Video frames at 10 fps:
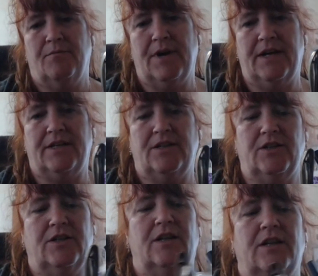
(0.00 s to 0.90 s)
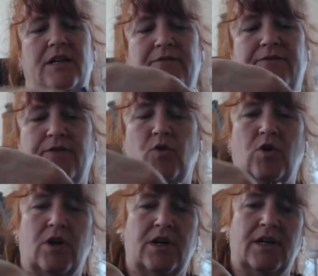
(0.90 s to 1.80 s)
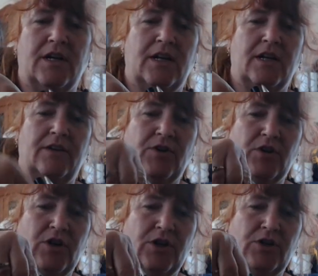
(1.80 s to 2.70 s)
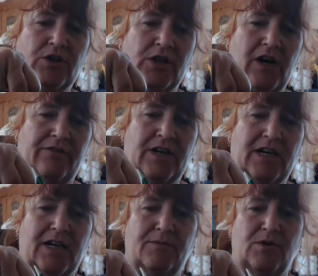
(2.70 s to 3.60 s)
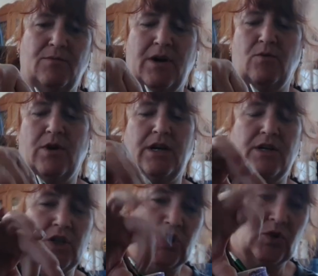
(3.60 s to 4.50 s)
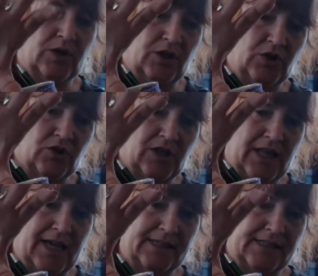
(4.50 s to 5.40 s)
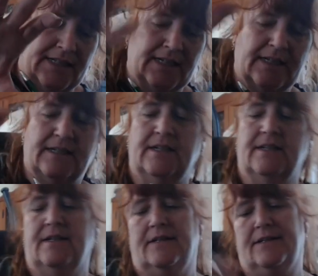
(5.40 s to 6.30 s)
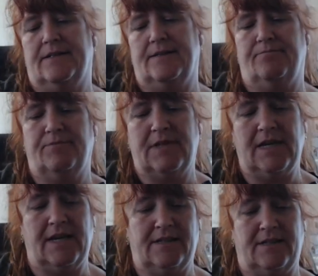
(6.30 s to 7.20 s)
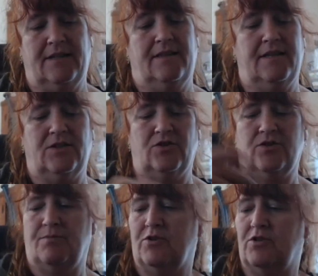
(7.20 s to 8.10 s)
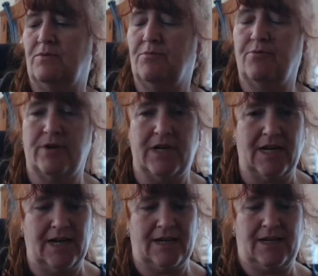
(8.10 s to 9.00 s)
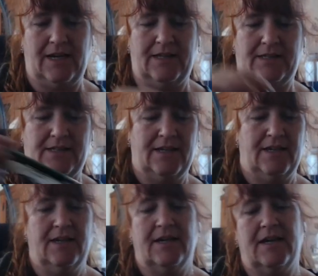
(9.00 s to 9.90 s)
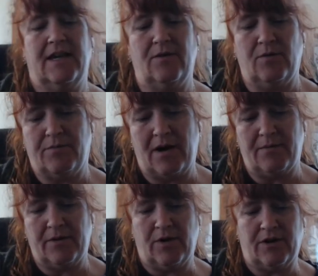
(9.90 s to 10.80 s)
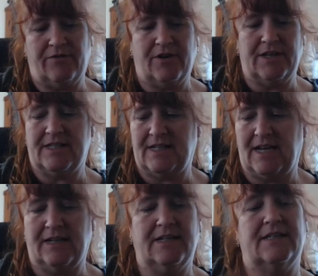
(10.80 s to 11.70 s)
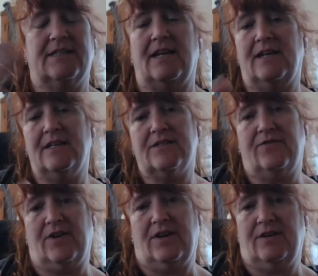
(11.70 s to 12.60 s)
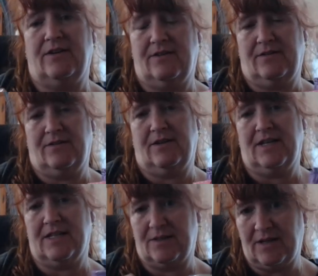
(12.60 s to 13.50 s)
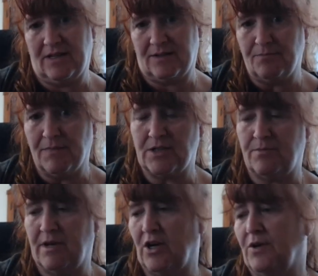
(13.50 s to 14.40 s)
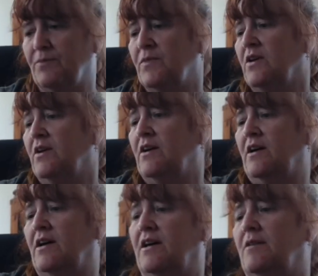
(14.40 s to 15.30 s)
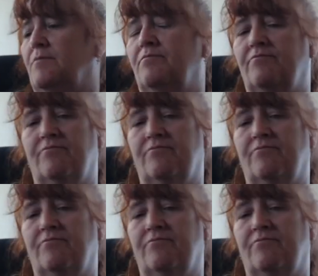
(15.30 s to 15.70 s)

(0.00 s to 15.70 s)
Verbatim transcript: But for, if you're going to do a coffee cup, you might want to shorten your elastic. Um, yes, these are supposed to be pre-cut kits. It will probably work for a stein because a stein is very, is, is much bigger. Um,